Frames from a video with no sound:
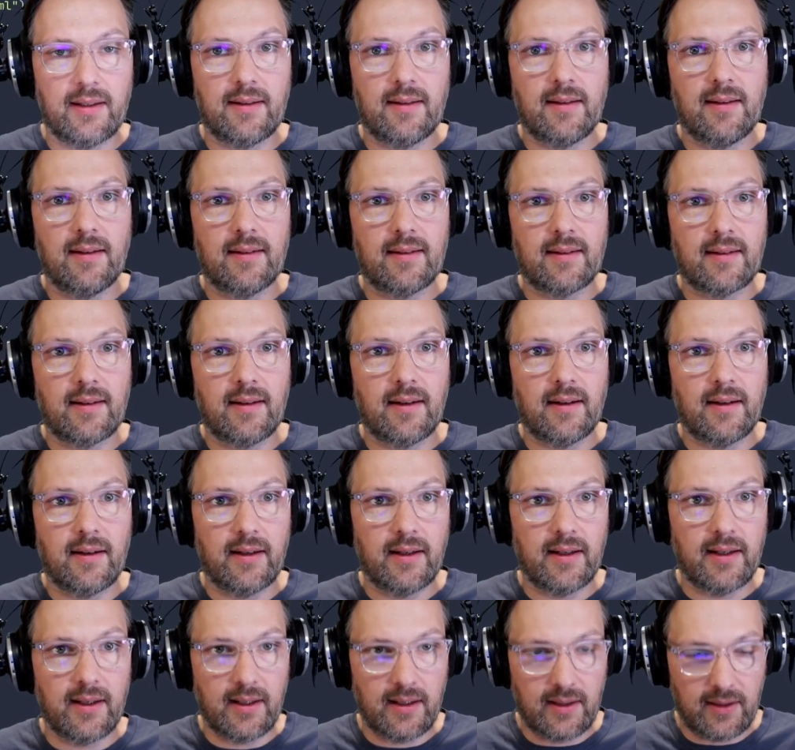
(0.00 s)
this
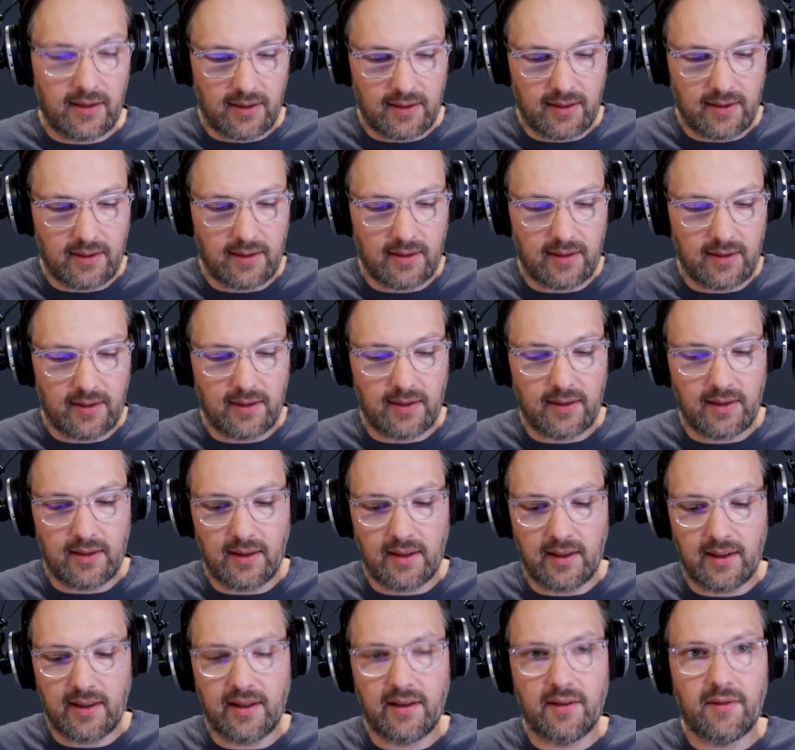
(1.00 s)
guy,
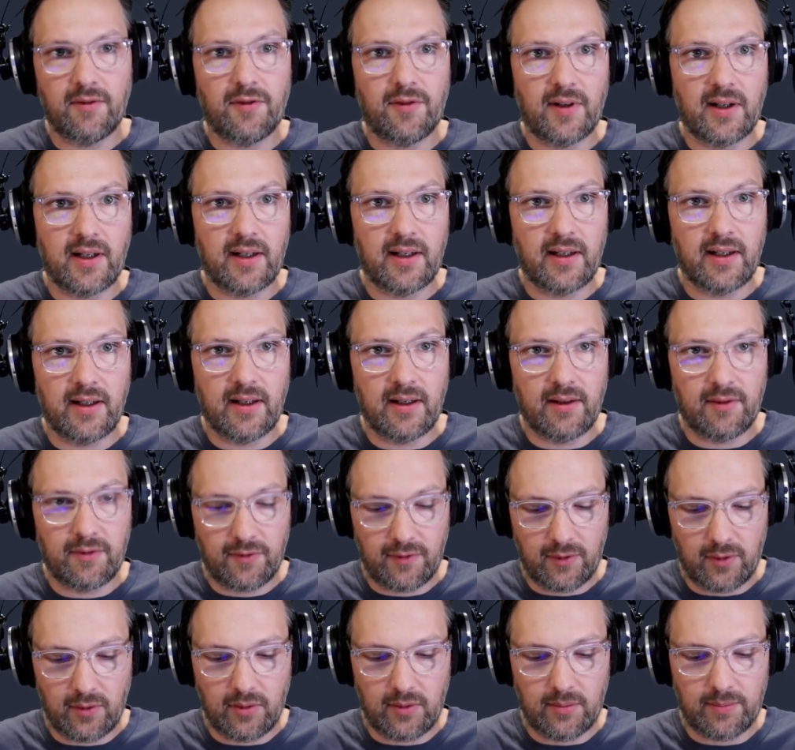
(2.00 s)
line five,
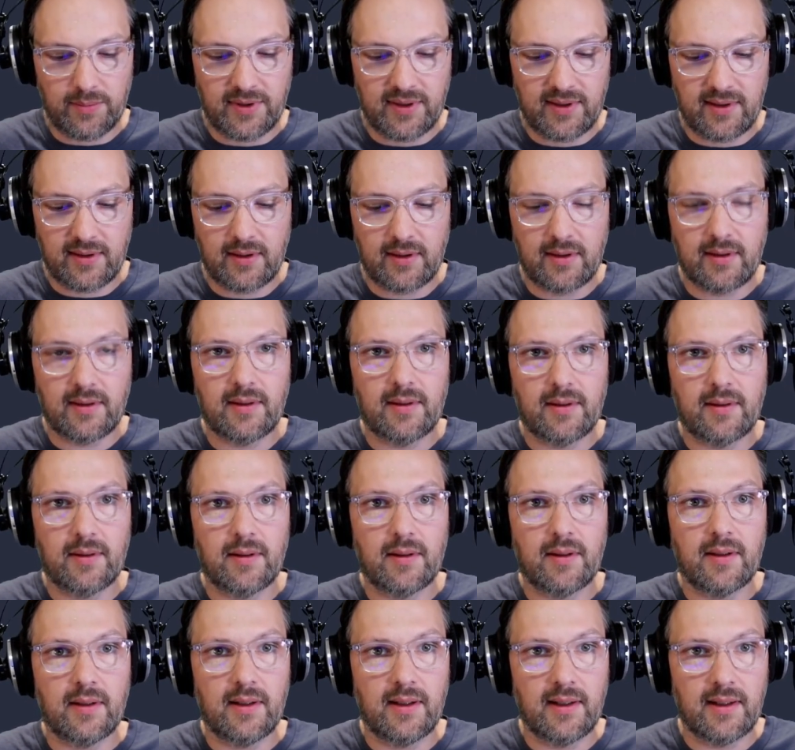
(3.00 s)
oops,
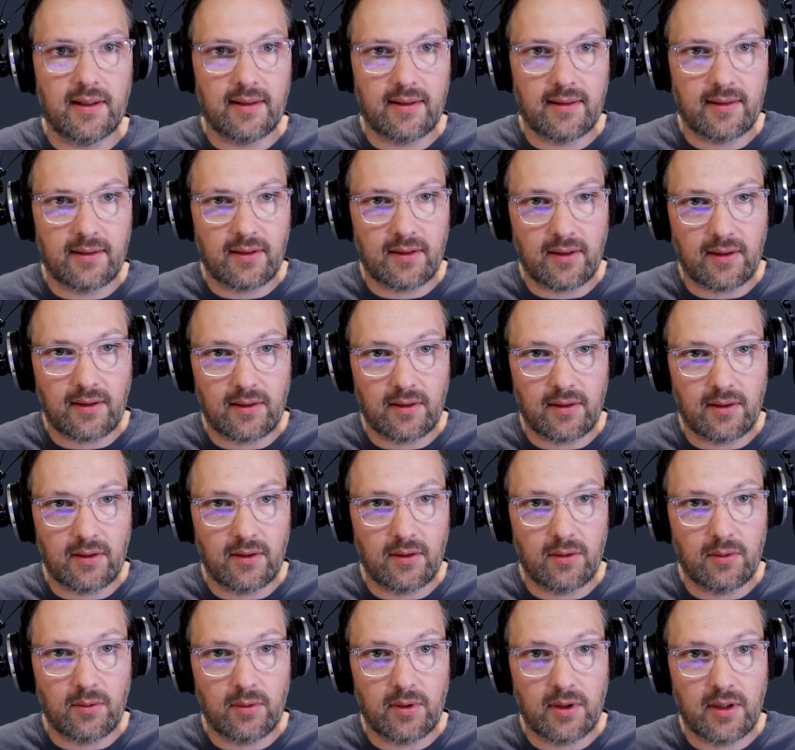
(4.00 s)
that's a
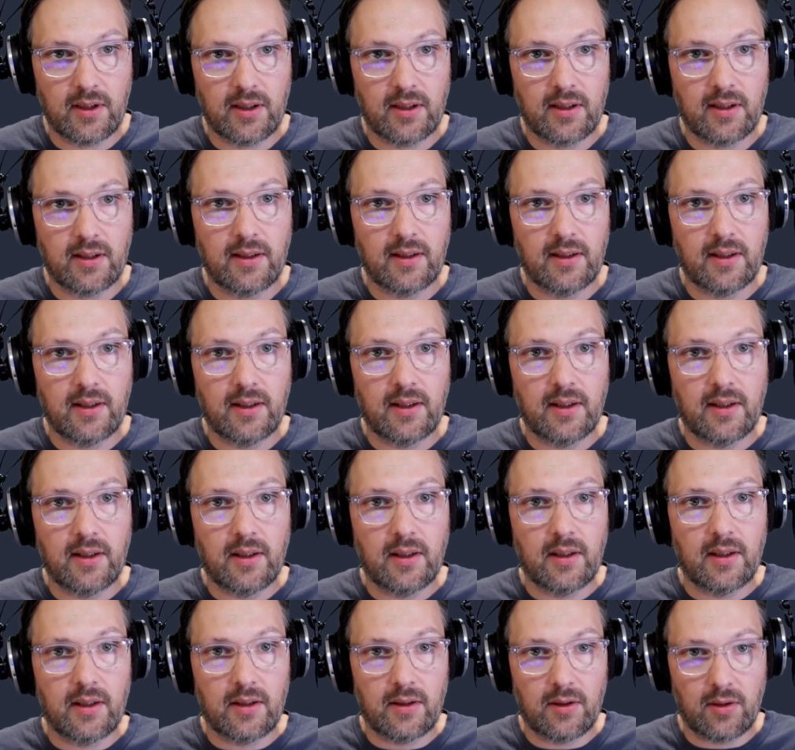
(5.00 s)
new one,
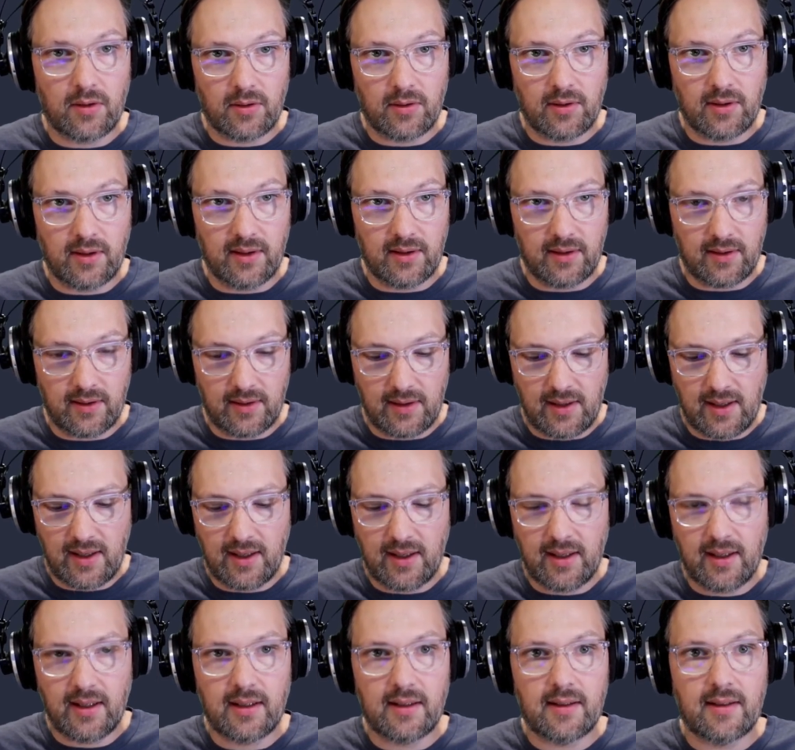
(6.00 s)
don't need
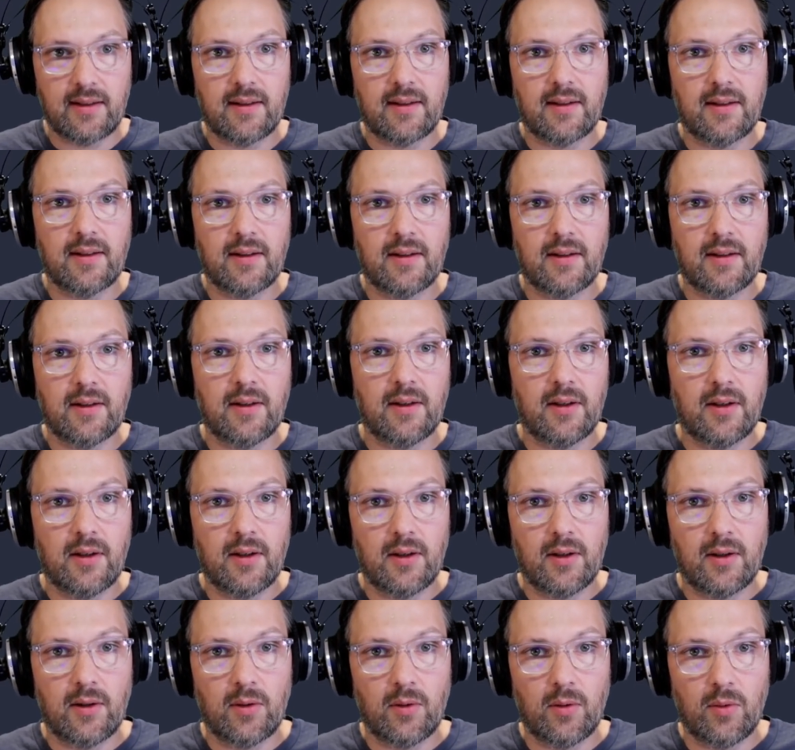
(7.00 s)
that,
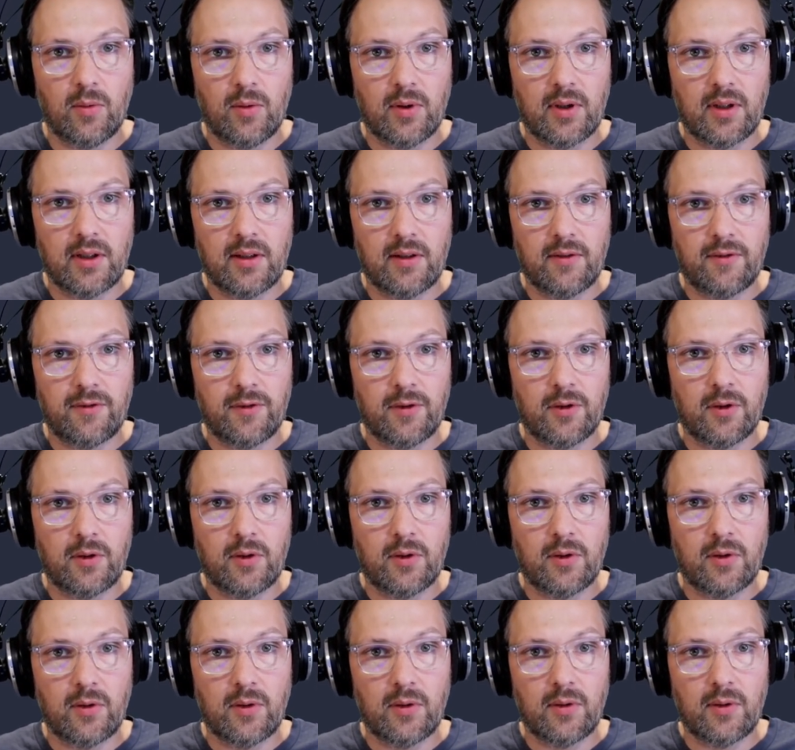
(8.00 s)

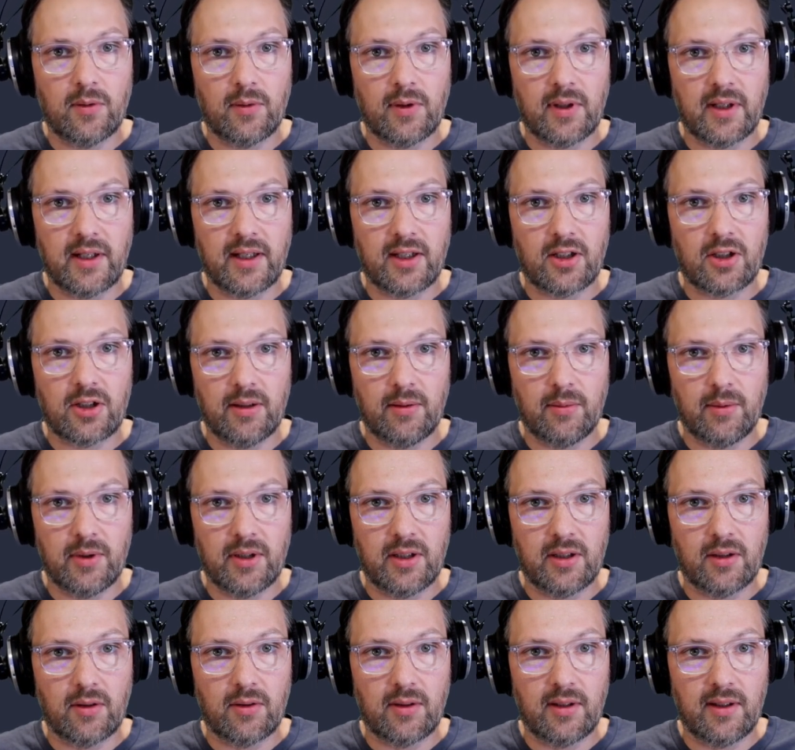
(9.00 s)
wonderful. Well, actually we
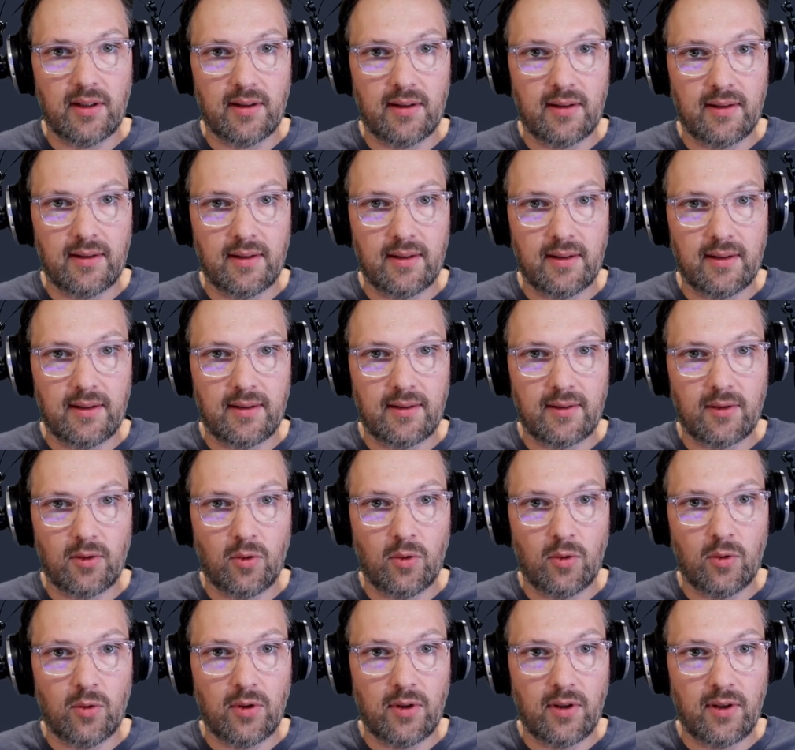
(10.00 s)
don't need this,
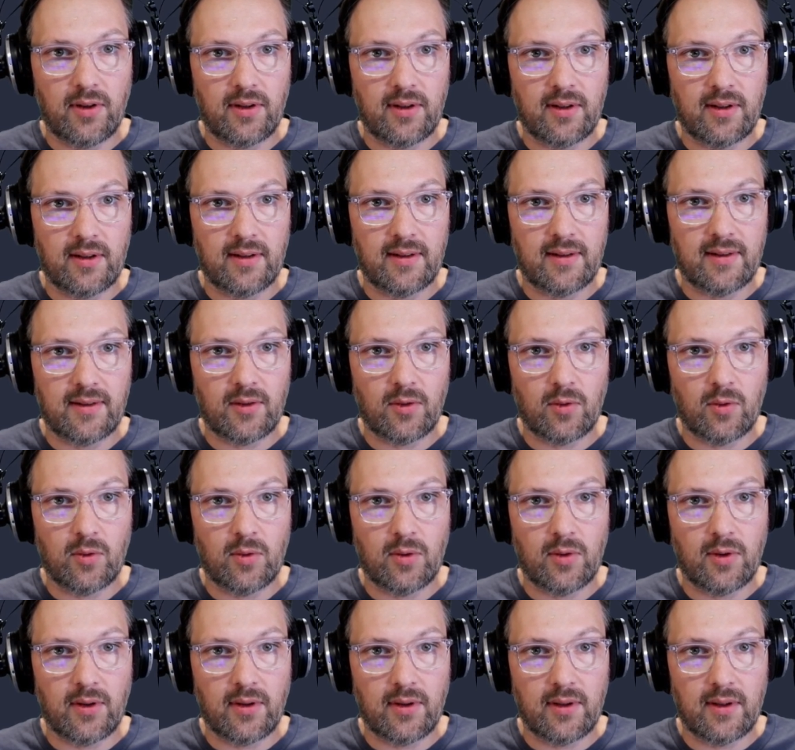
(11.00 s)
or this,
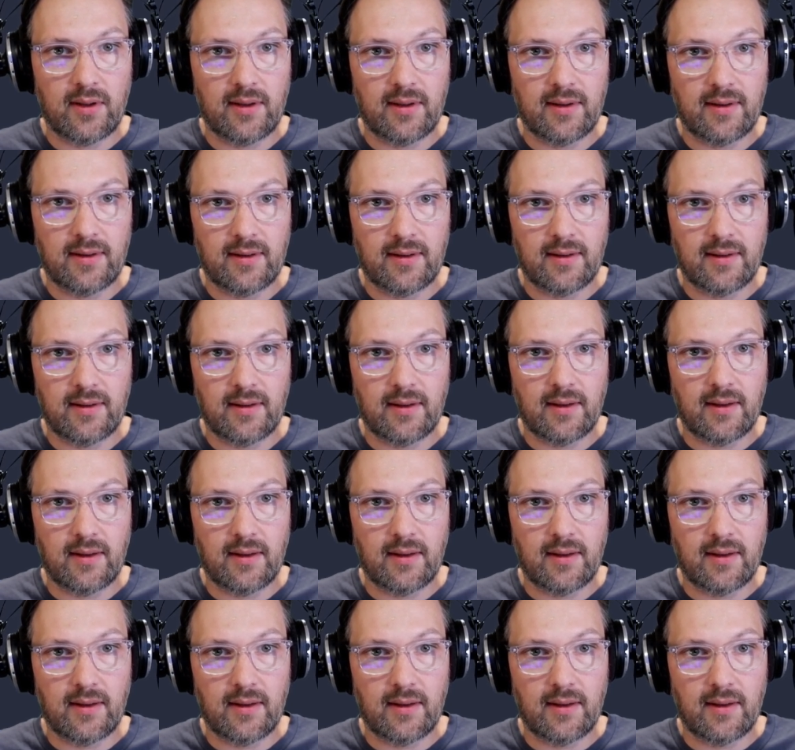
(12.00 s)
or this,